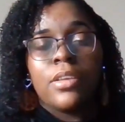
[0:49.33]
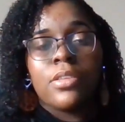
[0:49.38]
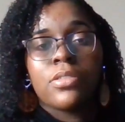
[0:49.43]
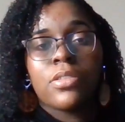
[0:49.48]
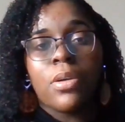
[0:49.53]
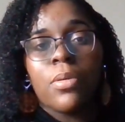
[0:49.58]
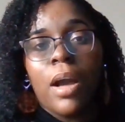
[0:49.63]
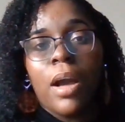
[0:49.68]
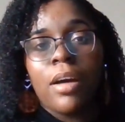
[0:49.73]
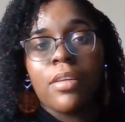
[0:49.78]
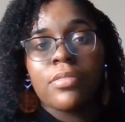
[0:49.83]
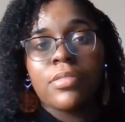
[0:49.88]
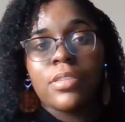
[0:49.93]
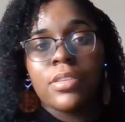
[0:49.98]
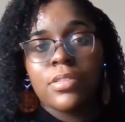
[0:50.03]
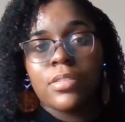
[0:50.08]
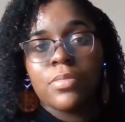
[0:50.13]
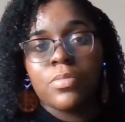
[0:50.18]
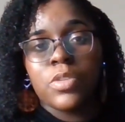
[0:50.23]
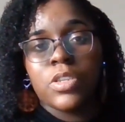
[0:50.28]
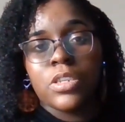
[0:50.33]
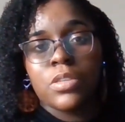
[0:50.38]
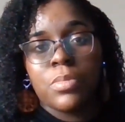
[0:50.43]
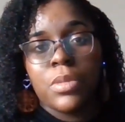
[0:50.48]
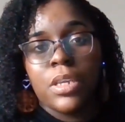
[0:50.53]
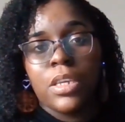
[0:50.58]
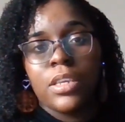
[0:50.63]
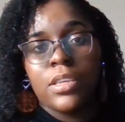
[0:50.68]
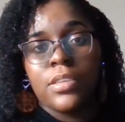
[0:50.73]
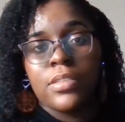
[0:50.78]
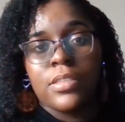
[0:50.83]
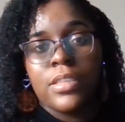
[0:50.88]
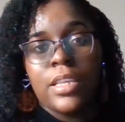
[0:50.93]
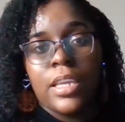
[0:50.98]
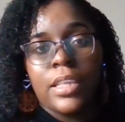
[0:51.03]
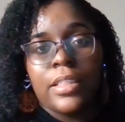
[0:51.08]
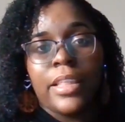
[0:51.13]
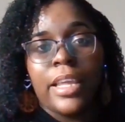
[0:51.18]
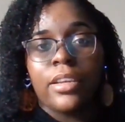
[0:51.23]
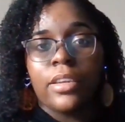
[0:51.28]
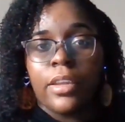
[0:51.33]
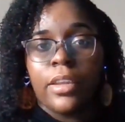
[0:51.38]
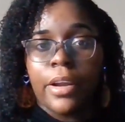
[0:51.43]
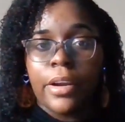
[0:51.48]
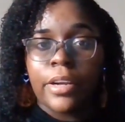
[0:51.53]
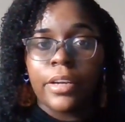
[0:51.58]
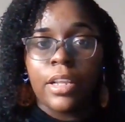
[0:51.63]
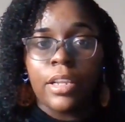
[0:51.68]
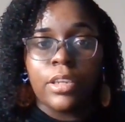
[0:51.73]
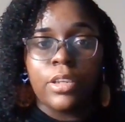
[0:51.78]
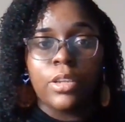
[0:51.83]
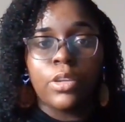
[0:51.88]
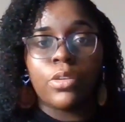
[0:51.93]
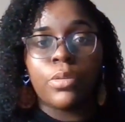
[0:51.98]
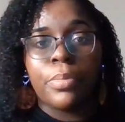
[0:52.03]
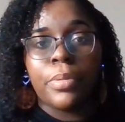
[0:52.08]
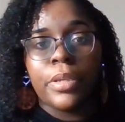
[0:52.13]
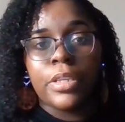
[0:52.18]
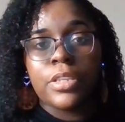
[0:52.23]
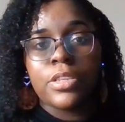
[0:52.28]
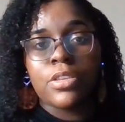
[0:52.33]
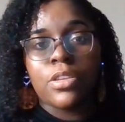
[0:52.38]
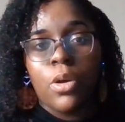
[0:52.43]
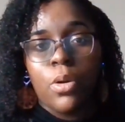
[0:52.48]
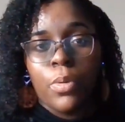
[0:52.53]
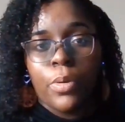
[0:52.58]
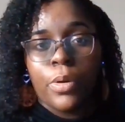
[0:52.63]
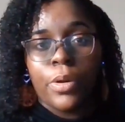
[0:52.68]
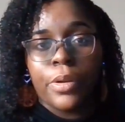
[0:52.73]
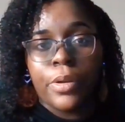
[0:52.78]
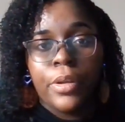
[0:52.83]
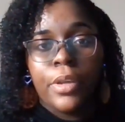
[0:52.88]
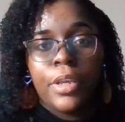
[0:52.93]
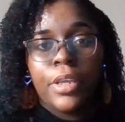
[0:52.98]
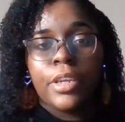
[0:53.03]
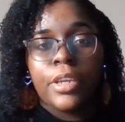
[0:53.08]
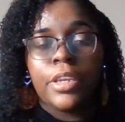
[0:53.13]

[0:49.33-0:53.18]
So autism just means that they learn a little bit slower